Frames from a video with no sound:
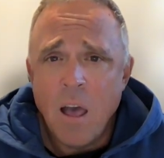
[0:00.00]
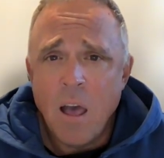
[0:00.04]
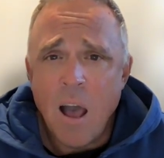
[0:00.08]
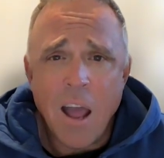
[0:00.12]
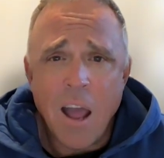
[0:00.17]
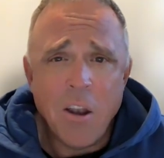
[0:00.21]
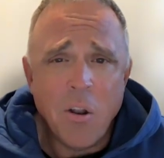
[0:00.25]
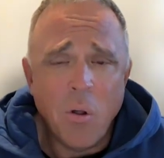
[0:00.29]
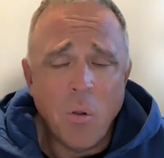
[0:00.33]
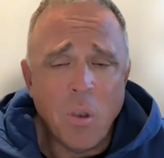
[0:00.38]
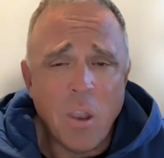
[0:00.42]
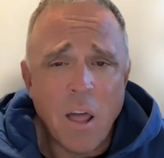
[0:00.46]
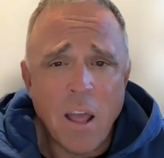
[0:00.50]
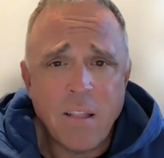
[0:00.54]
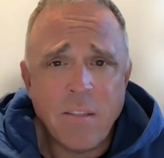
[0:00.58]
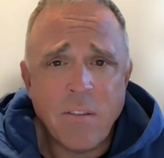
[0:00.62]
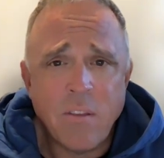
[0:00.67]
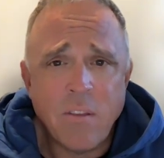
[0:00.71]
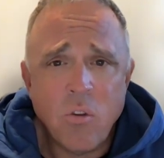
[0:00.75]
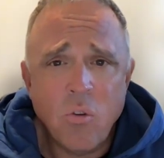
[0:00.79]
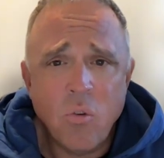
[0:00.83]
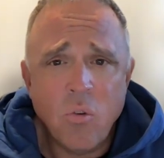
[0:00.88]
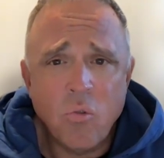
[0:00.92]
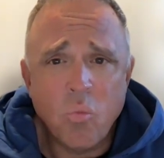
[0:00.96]
I don't like
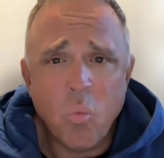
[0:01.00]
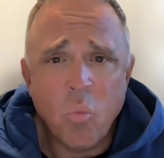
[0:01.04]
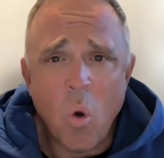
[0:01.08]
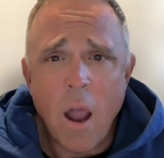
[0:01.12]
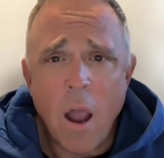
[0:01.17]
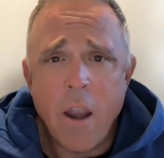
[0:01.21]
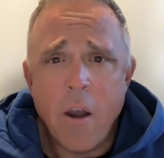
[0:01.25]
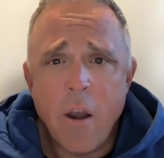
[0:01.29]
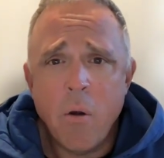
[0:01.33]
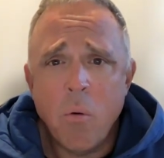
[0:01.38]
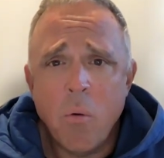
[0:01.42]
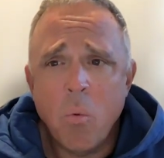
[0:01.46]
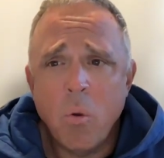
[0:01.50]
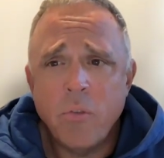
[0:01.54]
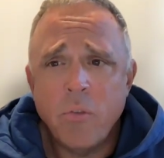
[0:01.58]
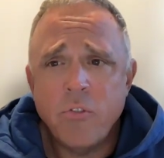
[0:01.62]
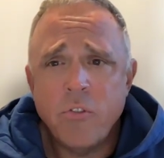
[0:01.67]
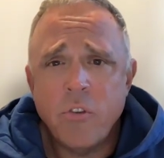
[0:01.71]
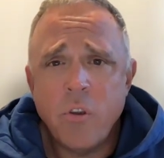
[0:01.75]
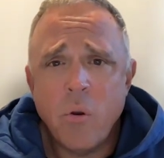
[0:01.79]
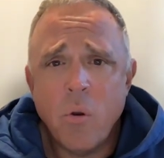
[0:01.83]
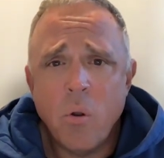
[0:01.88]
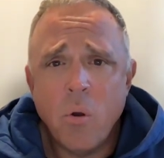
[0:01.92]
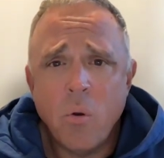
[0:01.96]
to use wire with
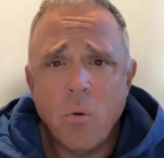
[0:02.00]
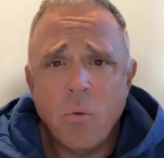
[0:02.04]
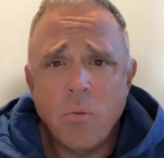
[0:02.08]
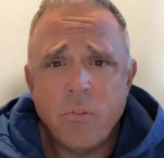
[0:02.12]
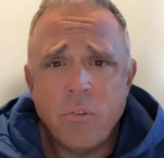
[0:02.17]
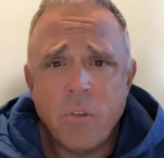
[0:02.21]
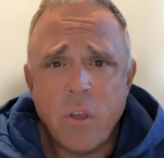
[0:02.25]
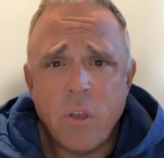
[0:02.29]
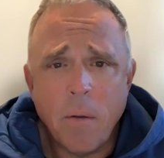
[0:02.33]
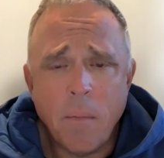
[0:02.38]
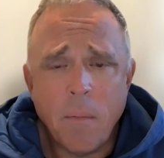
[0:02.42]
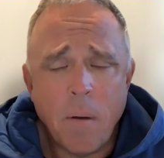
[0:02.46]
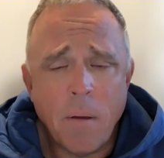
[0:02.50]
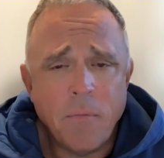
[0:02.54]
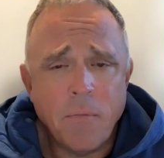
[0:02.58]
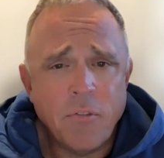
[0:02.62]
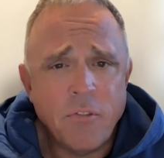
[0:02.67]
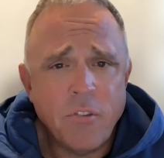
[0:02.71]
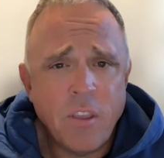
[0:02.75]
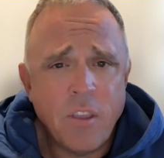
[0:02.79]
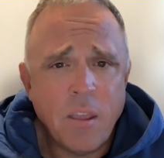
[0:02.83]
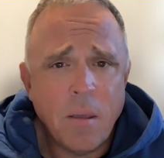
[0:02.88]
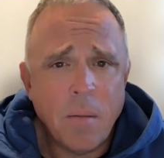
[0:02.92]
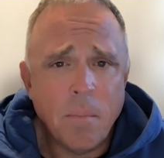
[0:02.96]
Ceros. I've
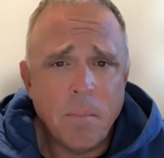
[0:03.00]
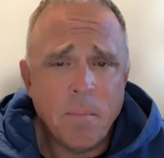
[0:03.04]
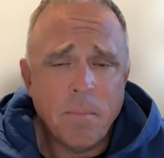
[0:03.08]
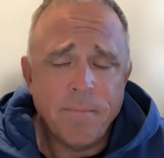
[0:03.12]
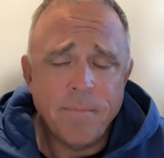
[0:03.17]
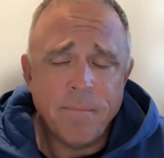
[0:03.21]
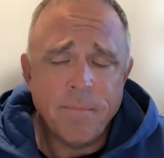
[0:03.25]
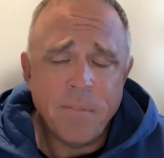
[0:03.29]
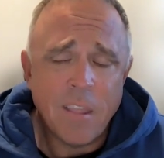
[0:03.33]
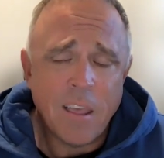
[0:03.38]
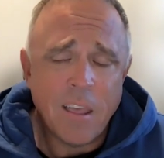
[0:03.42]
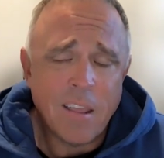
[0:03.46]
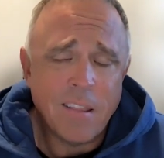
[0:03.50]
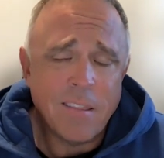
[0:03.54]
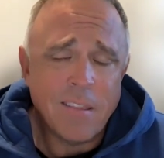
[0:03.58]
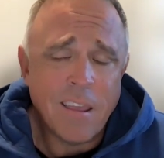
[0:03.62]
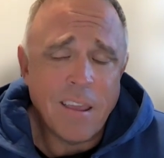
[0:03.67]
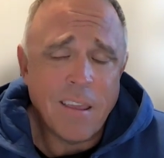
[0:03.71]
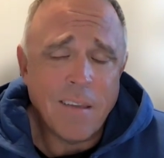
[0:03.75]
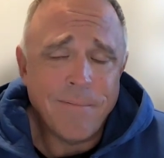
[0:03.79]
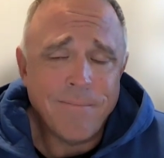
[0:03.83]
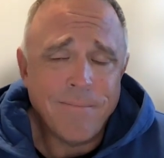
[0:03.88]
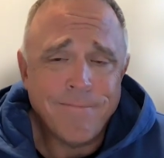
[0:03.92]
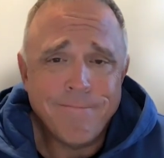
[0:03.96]
seen them like
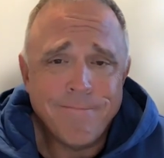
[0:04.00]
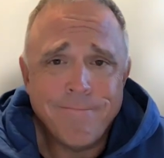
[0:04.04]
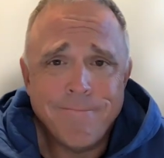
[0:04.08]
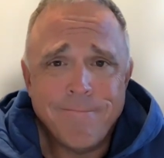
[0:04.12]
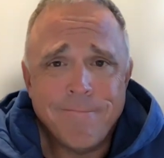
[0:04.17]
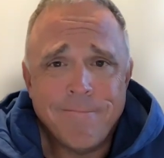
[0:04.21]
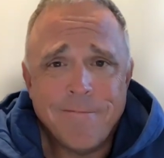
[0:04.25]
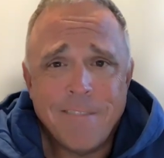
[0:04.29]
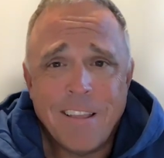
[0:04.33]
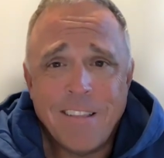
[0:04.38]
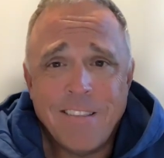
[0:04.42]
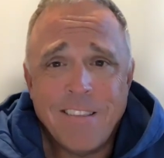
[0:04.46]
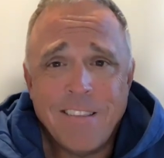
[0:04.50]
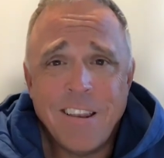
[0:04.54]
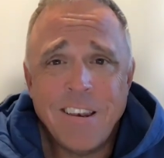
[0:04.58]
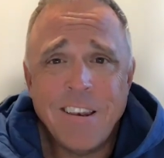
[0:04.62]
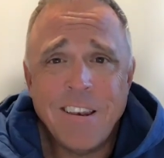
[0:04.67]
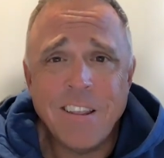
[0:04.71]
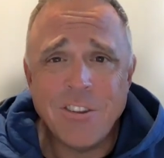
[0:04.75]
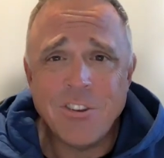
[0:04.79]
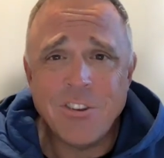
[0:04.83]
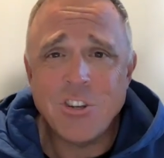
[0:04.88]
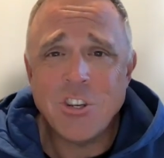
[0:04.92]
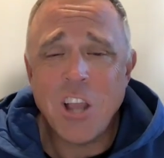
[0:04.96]
they tend
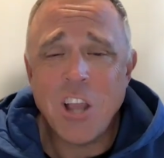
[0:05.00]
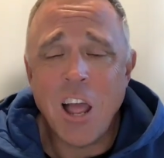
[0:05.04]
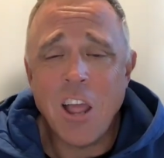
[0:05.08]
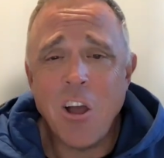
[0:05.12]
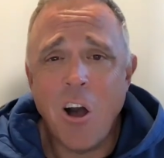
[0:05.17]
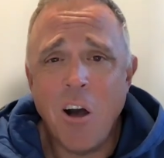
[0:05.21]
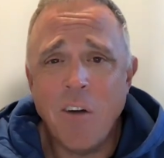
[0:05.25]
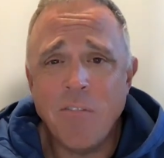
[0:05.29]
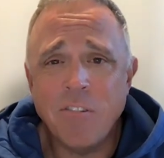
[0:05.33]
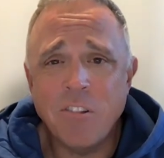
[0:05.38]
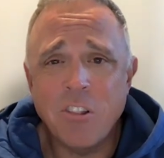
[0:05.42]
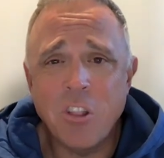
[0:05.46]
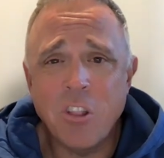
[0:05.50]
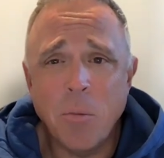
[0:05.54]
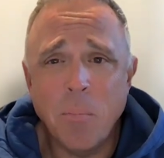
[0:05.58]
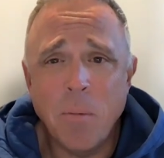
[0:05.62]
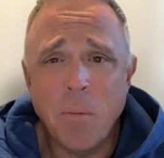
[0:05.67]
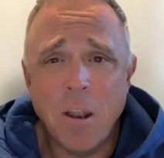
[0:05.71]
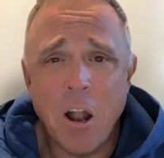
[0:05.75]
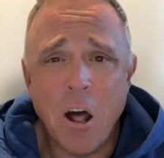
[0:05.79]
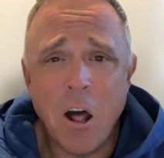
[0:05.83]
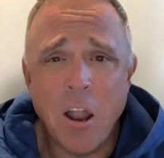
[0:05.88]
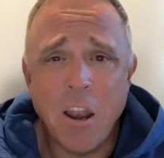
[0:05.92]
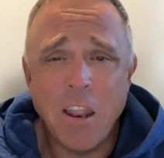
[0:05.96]
to shy off a little
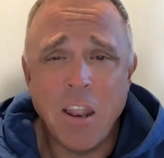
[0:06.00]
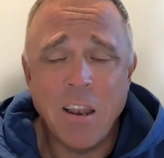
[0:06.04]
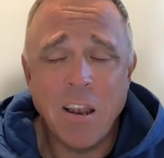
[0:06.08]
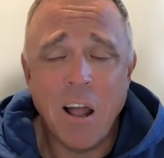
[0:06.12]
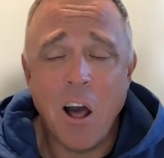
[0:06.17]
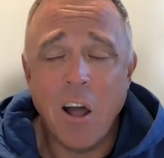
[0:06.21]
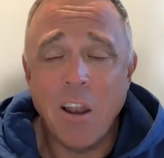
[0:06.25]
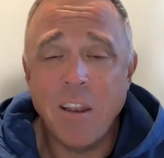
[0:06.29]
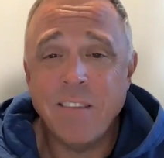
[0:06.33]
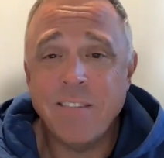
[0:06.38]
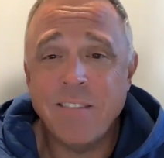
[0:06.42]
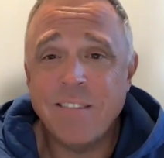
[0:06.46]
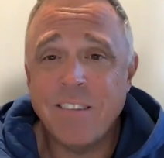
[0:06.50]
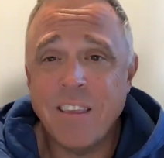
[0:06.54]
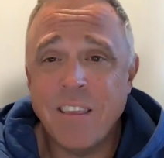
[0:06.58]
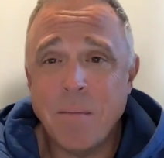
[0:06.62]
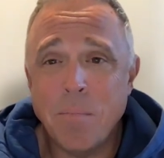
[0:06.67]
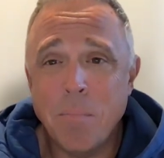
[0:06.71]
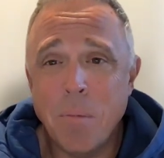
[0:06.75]
bit on it, honestly.